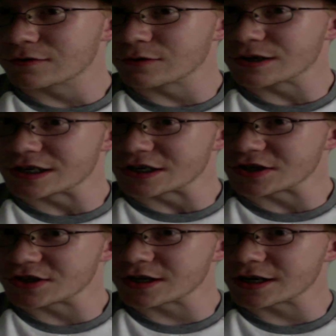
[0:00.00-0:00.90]
greasy as
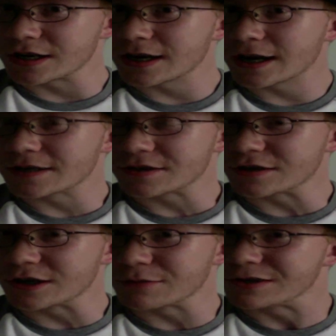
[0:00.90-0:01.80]
shit. I just
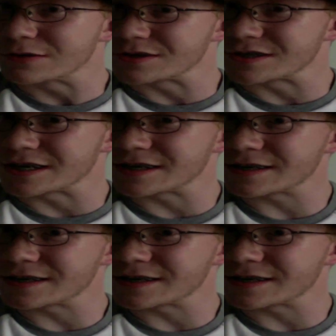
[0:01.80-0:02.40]
couldn't help but notice that.